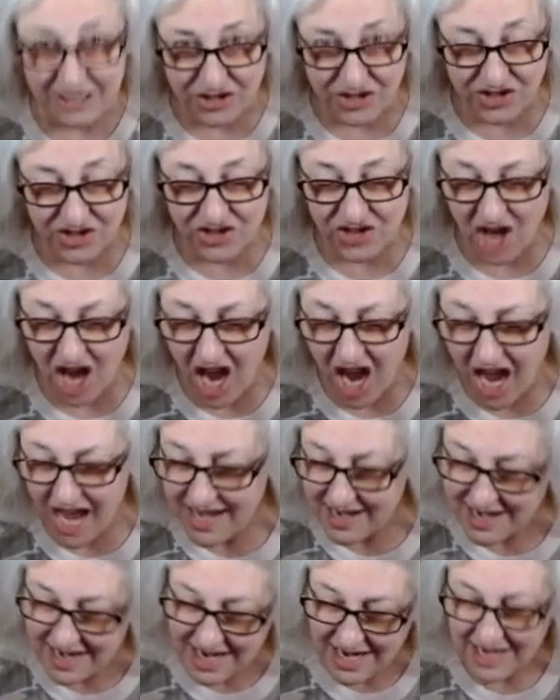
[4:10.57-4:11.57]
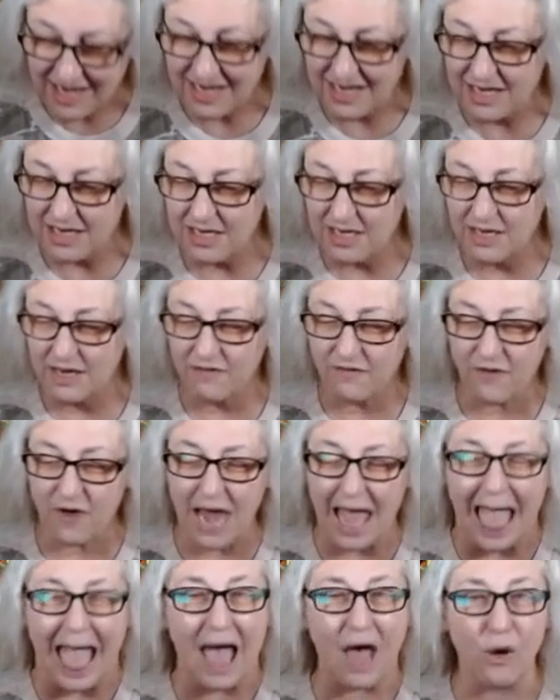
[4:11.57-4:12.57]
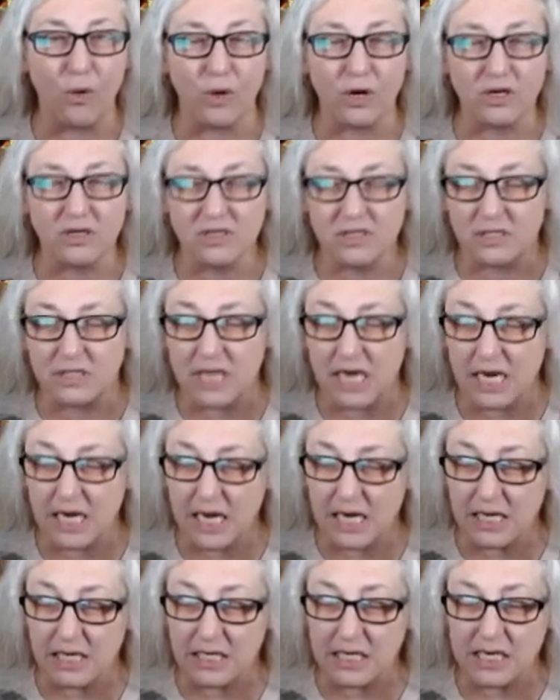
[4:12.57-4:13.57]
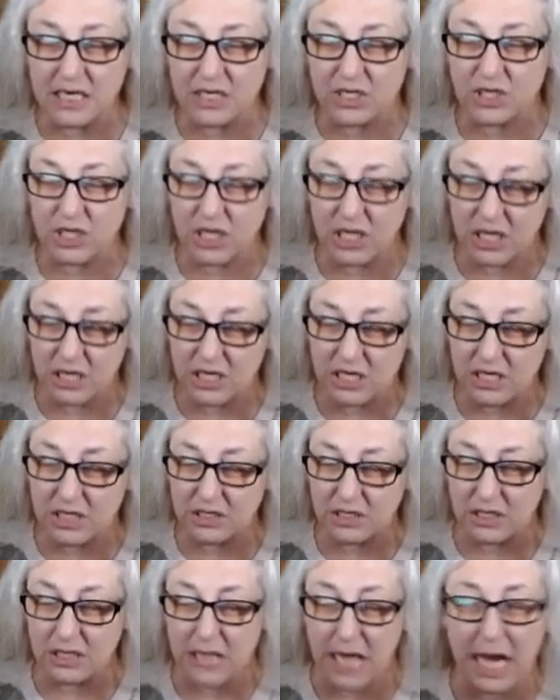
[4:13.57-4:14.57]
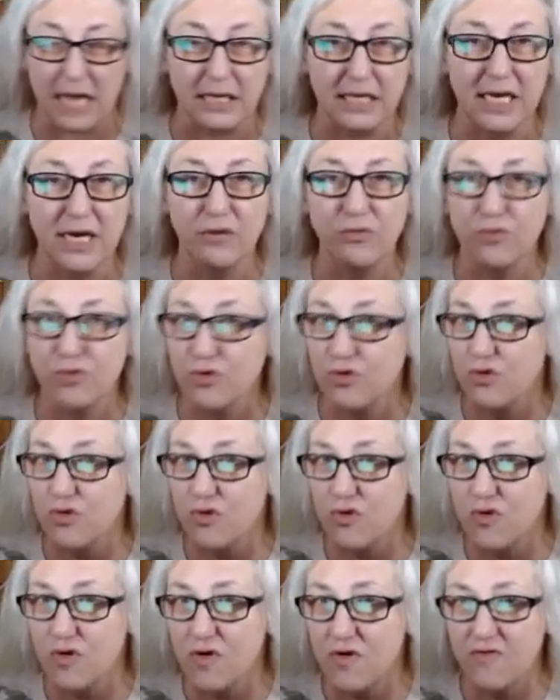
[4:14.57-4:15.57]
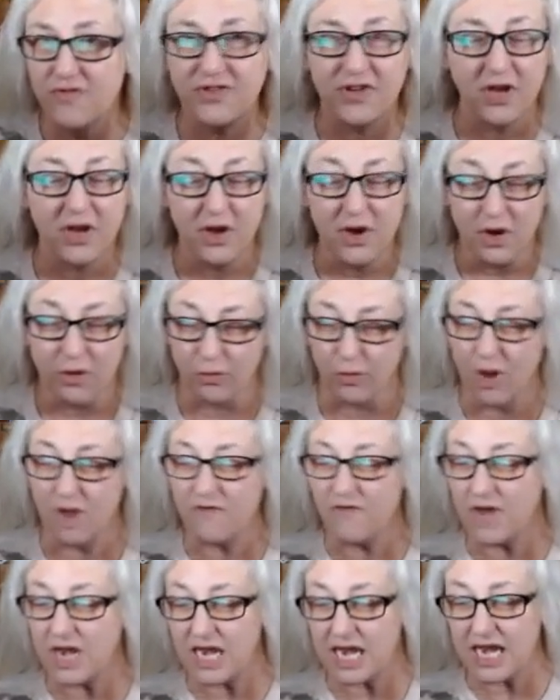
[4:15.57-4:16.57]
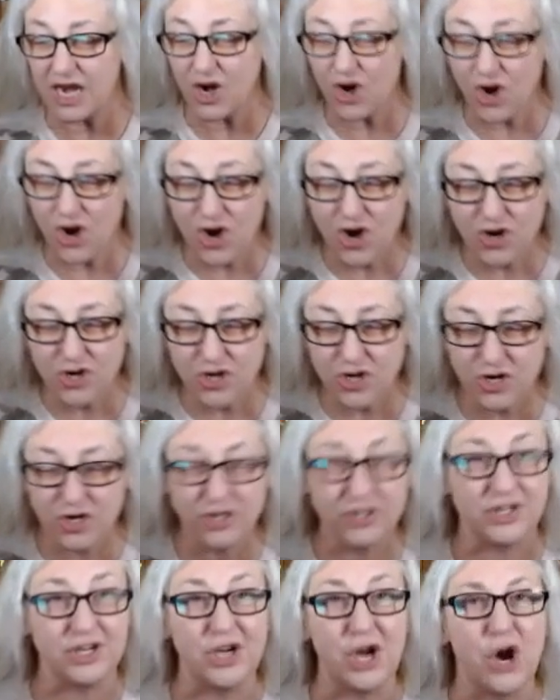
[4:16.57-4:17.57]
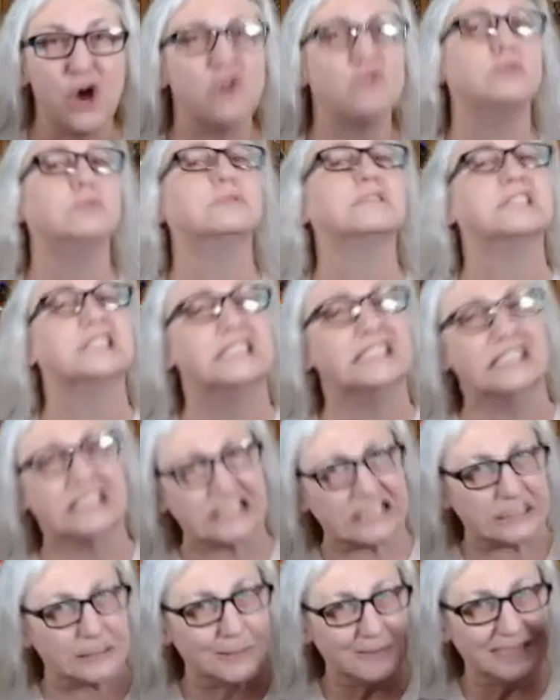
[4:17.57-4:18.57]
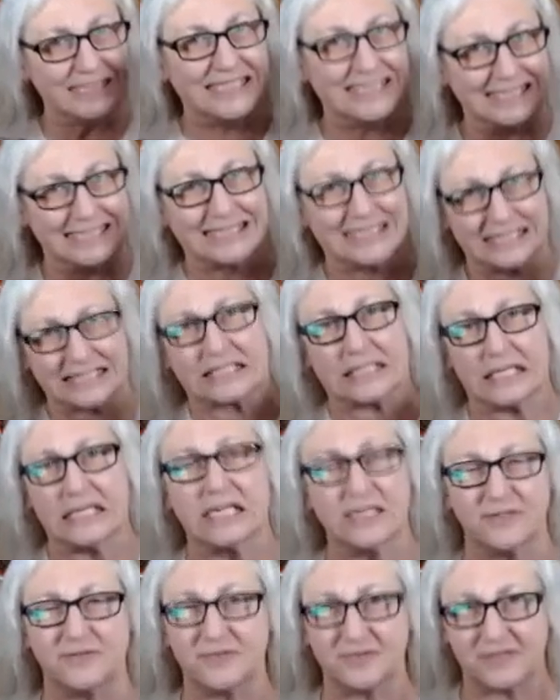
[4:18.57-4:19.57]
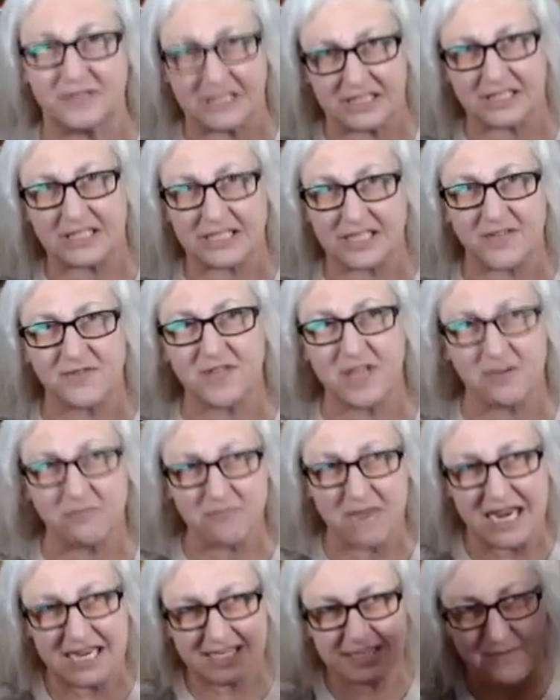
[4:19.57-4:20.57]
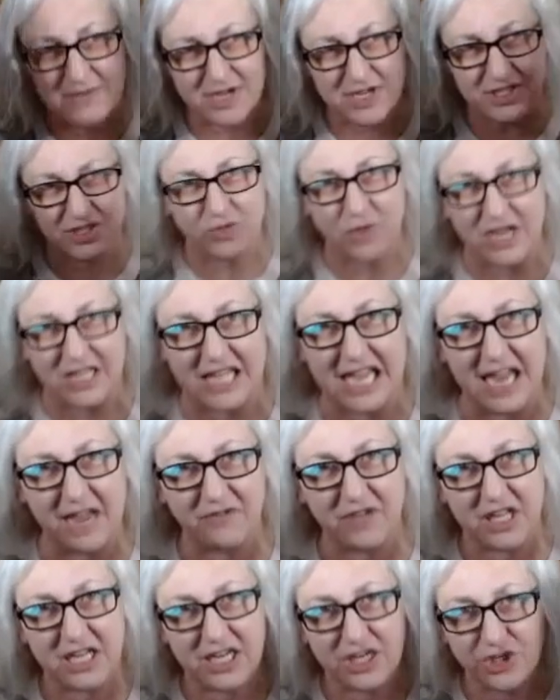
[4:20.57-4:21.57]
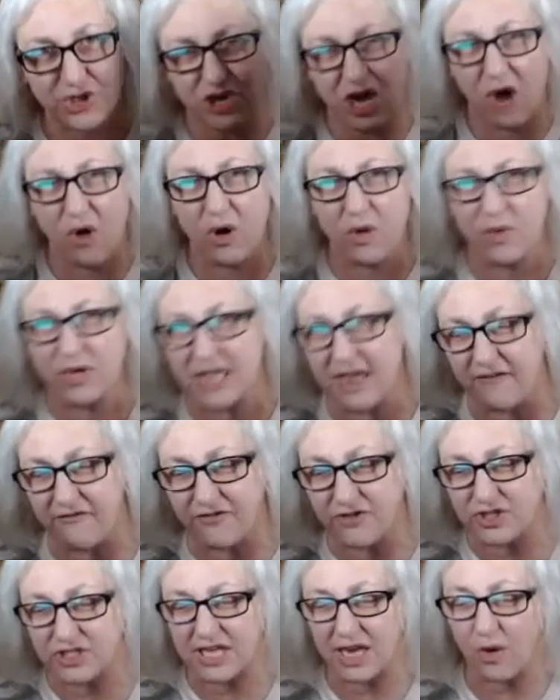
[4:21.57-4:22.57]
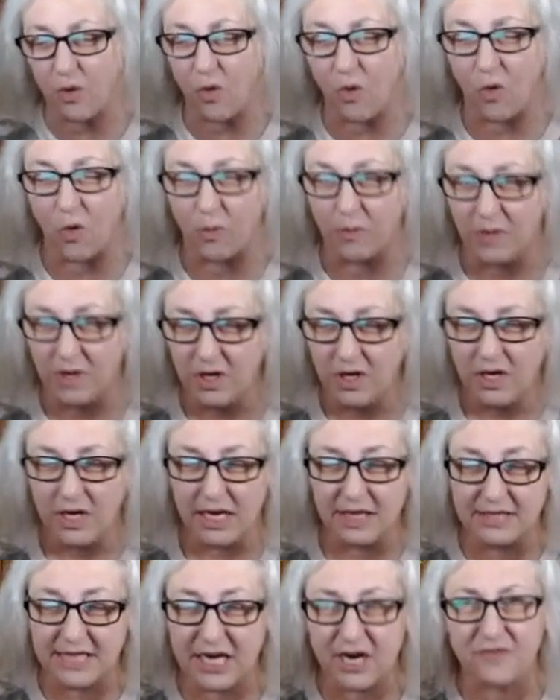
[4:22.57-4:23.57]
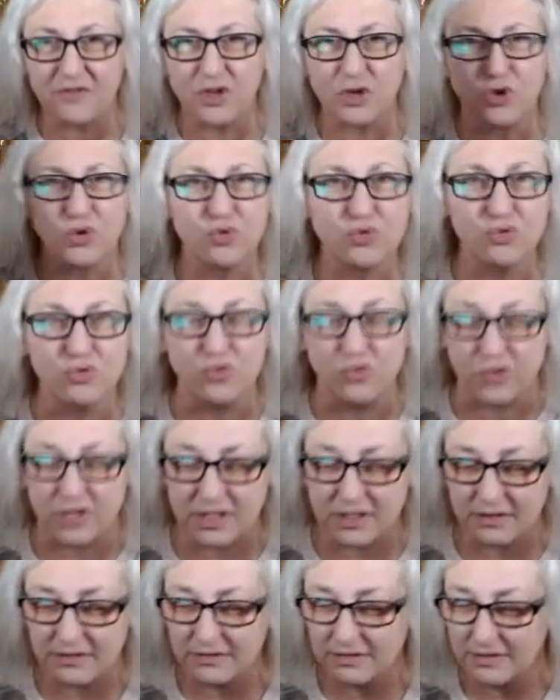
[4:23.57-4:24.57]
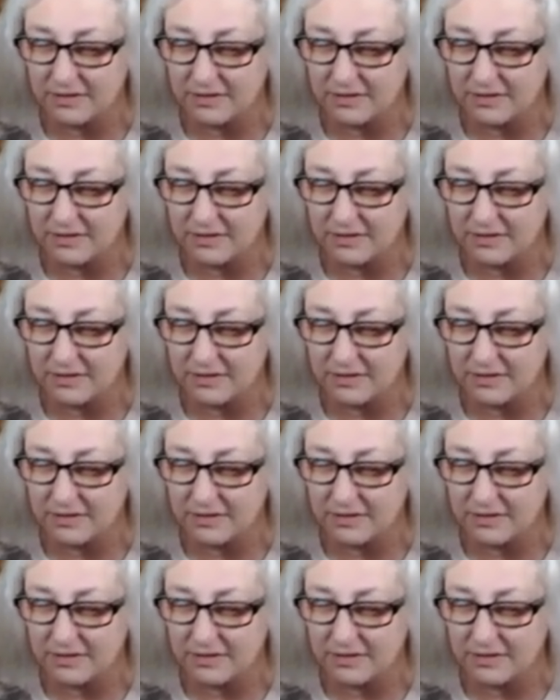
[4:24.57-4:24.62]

sun for hours, digging ditches and nailing roofs, riveting girders, you know, real man stuff. The stuff that makes them all sweat. They have to take a shower when they first get home and take off their shoes.